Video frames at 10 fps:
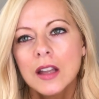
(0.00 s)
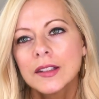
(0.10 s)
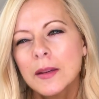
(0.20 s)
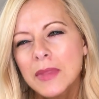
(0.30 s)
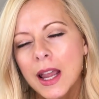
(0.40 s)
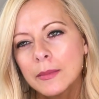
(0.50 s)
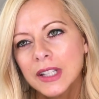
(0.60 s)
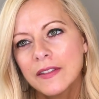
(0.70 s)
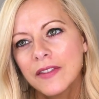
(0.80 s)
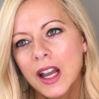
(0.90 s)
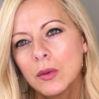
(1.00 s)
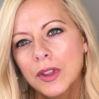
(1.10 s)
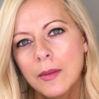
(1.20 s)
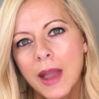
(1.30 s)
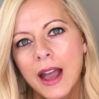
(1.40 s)
Sometimes I find
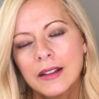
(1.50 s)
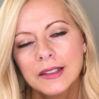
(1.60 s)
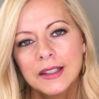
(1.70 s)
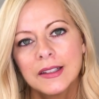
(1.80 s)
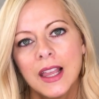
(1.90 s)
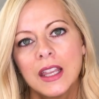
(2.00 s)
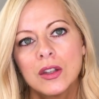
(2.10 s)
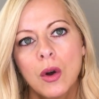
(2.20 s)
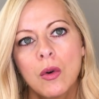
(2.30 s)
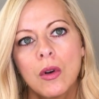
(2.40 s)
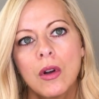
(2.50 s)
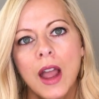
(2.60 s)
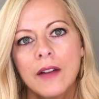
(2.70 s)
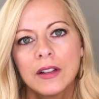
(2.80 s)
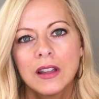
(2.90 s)
with masks, they don't
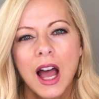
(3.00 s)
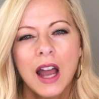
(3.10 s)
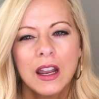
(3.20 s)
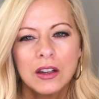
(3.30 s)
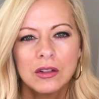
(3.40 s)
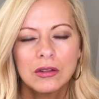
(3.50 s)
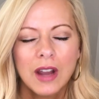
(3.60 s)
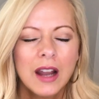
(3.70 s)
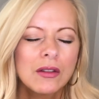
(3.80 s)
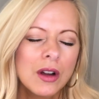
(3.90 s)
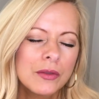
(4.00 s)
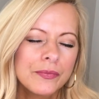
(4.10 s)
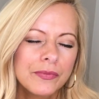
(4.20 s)
have a lot and I don't know,